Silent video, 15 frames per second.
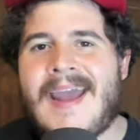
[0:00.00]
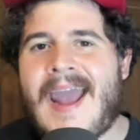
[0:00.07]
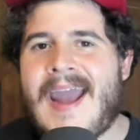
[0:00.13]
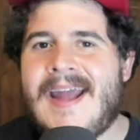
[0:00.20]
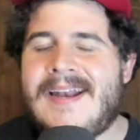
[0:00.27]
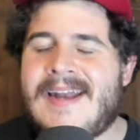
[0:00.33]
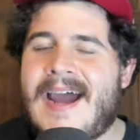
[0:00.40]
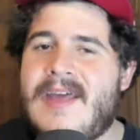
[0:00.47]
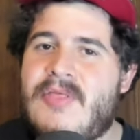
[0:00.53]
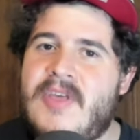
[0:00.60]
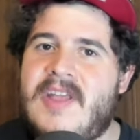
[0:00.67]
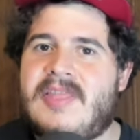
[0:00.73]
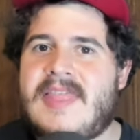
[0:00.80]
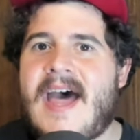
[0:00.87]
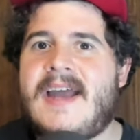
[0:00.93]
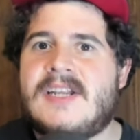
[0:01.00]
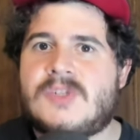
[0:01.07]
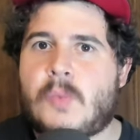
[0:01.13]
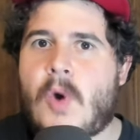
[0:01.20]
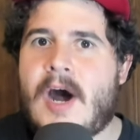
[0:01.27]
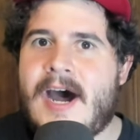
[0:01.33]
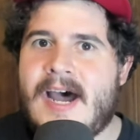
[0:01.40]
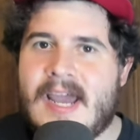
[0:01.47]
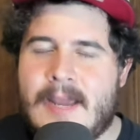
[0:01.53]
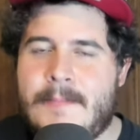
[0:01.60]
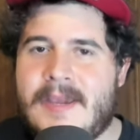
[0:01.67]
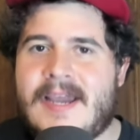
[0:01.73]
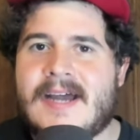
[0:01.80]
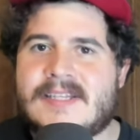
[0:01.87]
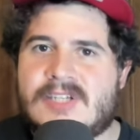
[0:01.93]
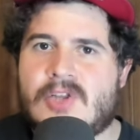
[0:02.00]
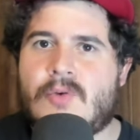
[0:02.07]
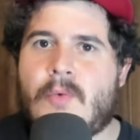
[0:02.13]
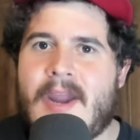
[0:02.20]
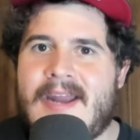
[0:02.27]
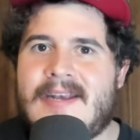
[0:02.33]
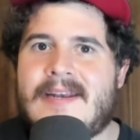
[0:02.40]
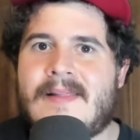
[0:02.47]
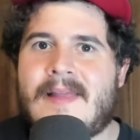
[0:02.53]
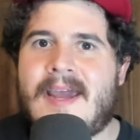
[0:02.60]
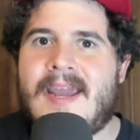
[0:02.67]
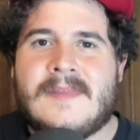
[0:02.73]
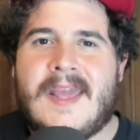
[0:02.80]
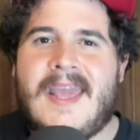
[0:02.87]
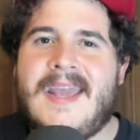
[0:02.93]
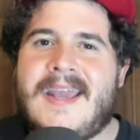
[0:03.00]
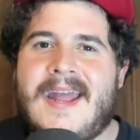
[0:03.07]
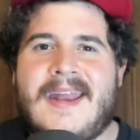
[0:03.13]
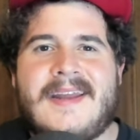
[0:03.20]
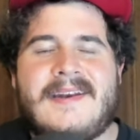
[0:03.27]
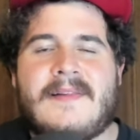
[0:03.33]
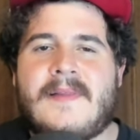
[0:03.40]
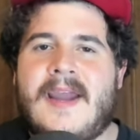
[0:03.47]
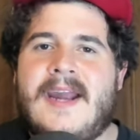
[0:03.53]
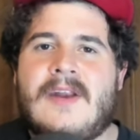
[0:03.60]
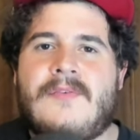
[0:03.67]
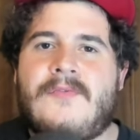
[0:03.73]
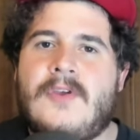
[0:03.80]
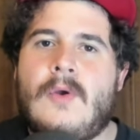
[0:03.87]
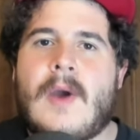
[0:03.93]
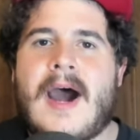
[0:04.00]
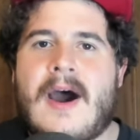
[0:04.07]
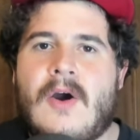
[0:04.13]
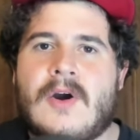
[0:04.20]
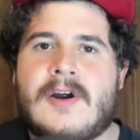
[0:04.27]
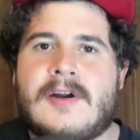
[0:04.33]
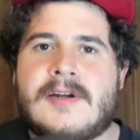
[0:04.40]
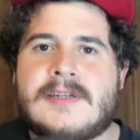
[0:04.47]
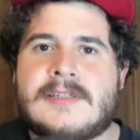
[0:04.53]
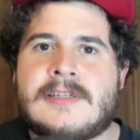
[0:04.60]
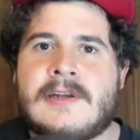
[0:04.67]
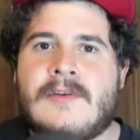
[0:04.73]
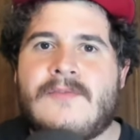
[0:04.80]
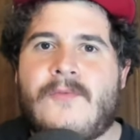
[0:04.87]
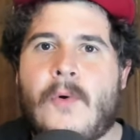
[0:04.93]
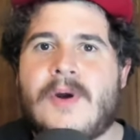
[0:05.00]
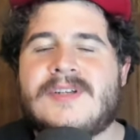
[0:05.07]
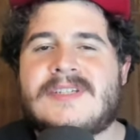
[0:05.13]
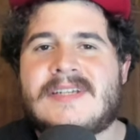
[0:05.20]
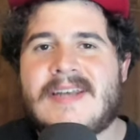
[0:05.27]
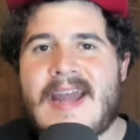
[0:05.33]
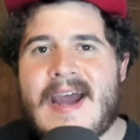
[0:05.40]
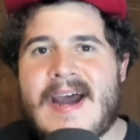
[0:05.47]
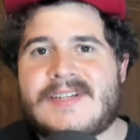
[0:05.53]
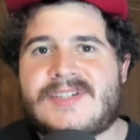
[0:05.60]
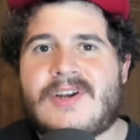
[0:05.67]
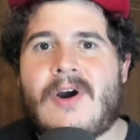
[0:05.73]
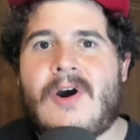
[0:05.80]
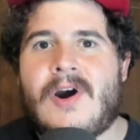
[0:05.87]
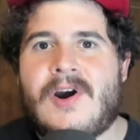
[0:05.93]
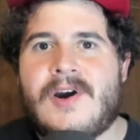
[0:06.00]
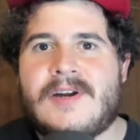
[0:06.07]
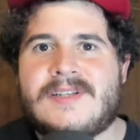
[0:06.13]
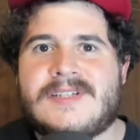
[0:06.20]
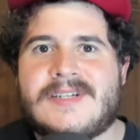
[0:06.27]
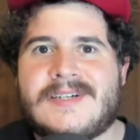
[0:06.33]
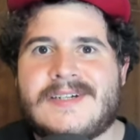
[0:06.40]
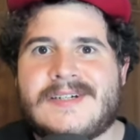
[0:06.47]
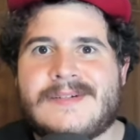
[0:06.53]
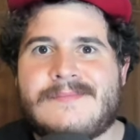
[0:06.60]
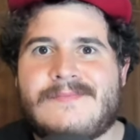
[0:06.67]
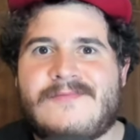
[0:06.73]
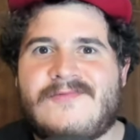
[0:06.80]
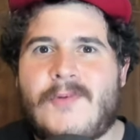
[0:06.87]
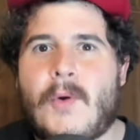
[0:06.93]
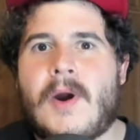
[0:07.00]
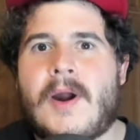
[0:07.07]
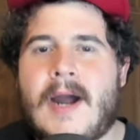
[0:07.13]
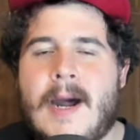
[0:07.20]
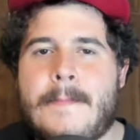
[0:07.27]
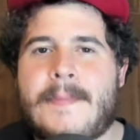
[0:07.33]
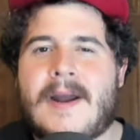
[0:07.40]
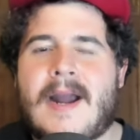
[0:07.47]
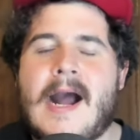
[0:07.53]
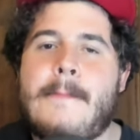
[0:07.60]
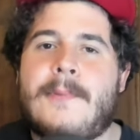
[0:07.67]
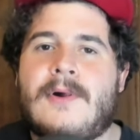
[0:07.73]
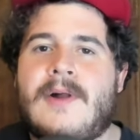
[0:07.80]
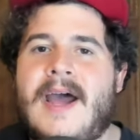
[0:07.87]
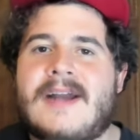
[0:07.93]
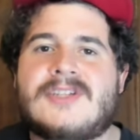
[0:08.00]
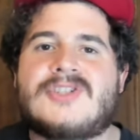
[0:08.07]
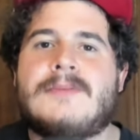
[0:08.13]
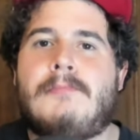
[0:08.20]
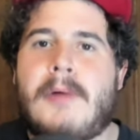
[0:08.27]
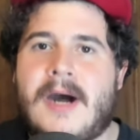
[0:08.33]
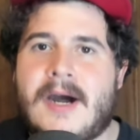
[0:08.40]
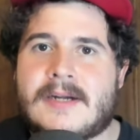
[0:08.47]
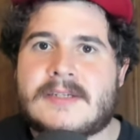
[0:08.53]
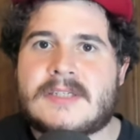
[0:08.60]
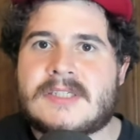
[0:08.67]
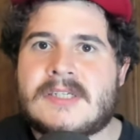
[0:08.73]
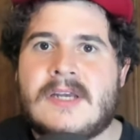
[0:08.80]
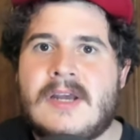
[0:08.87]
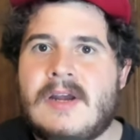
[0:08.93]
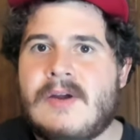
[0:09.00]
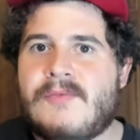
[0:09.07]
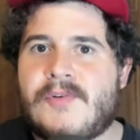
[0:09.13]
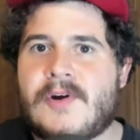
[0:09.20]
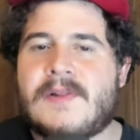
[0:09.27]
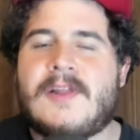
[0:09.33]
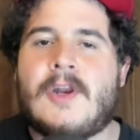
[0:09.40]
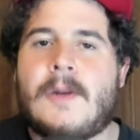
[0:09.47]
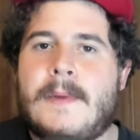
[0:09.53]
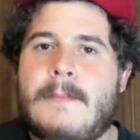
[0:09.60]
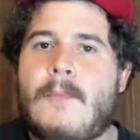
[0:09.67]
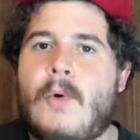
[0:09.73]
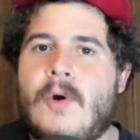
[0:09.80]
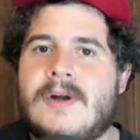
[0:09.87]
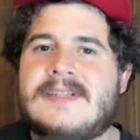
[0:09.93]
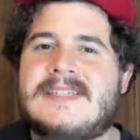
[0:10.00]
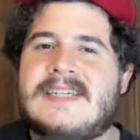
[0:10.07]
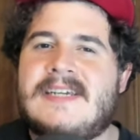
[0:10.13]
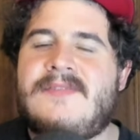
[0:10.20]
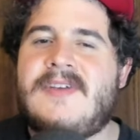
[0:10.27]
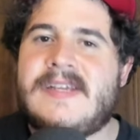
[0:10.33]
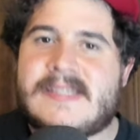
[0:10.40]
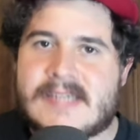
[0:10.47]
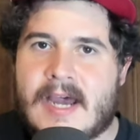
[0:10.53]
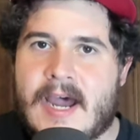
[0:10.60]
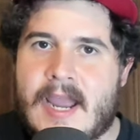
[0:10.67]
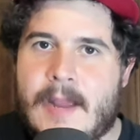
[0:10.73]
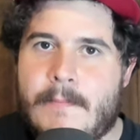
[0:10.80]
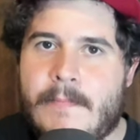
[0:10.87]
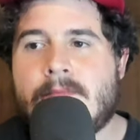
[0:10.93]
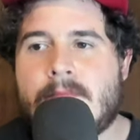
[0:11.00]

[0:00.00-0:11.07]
And I think that is why, because of the rain delay, it getting delayed a few hours forced NASCAR to fork up a couple extra bucks for a little bit more TV time.